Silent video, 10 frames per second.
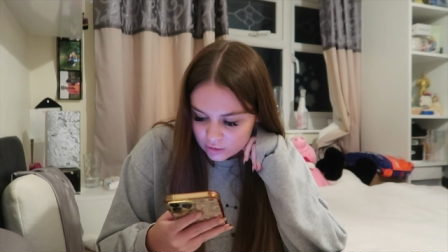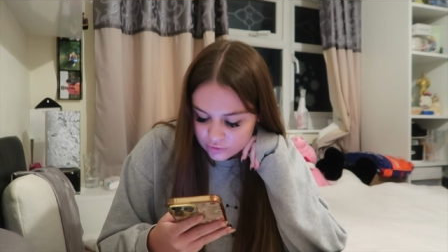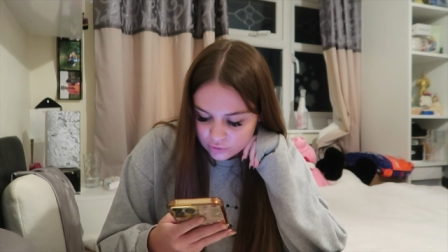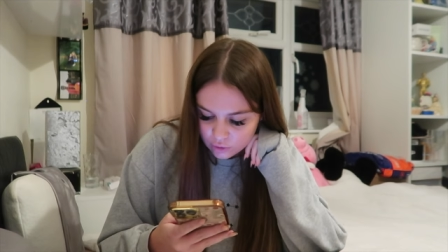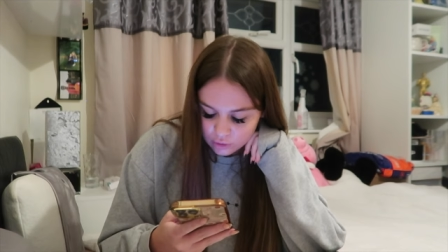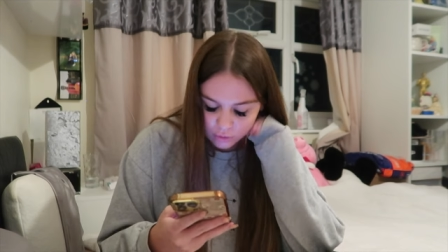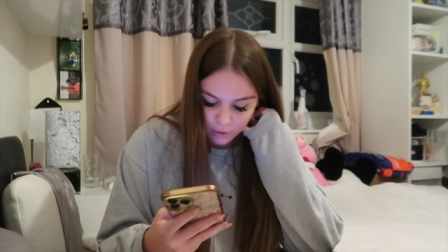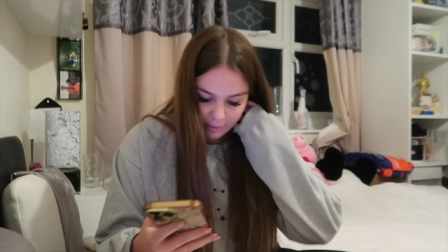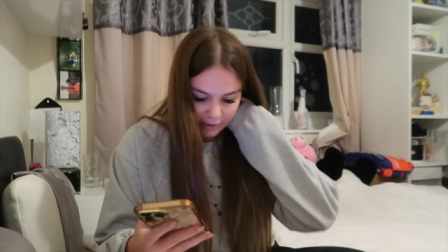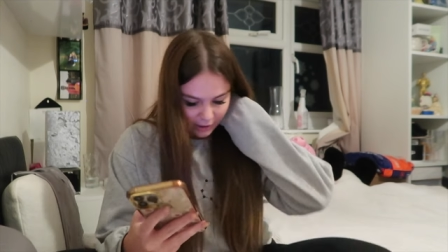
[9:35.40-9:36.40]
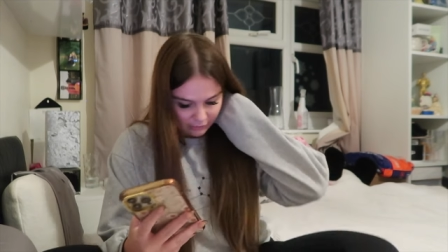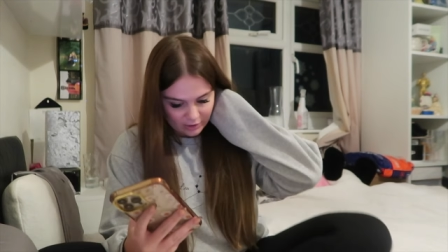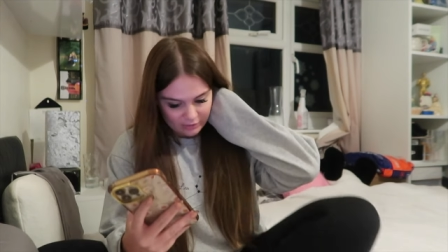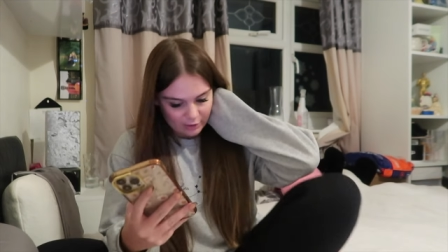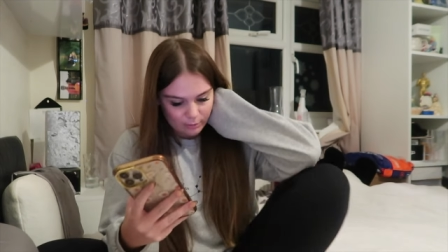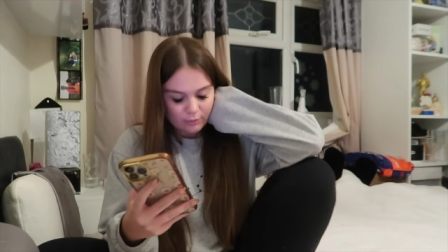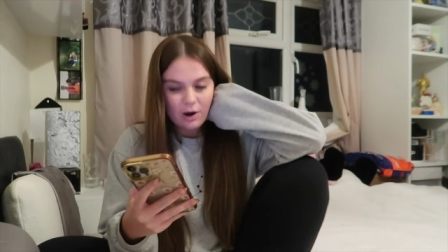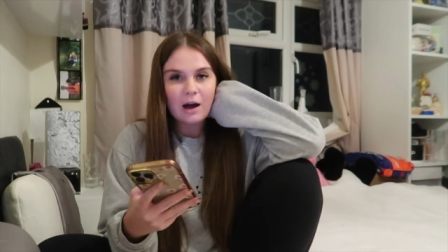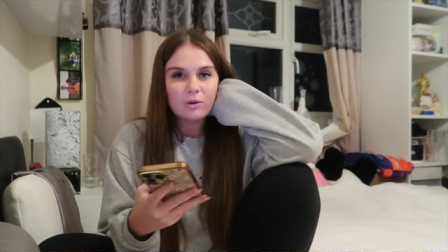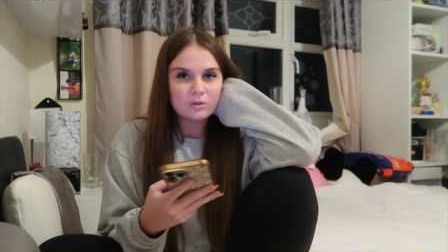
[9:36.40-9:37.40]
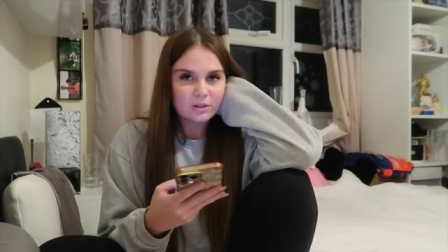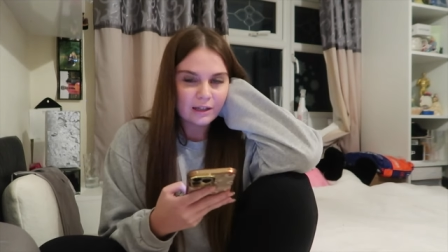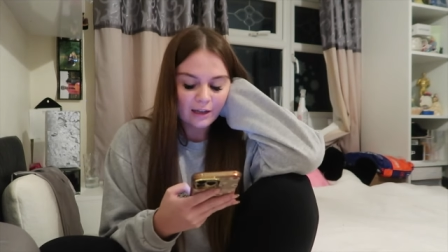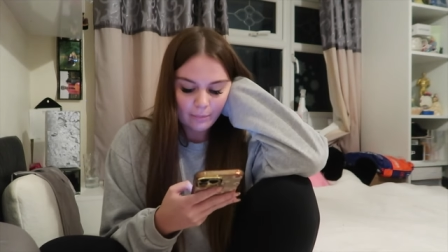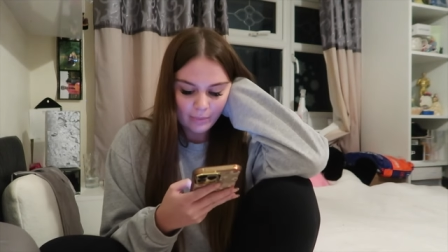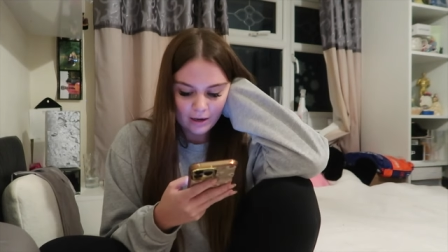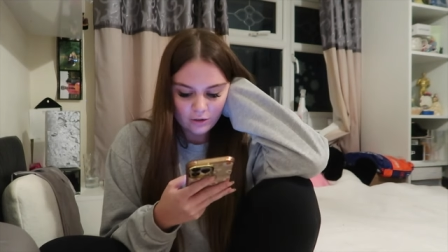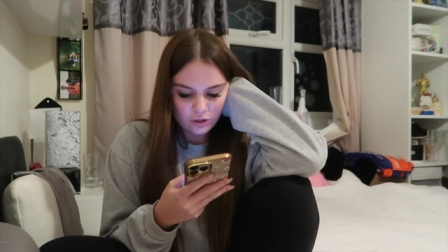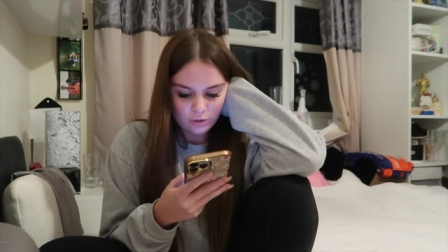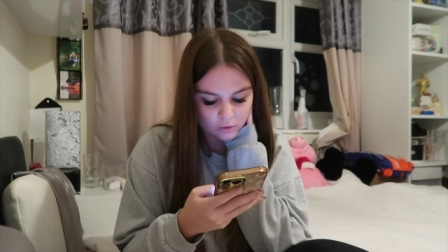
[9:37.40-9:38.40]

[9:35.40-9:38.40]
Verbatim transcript: So I'm gonna have to have a little browse and then get back to you.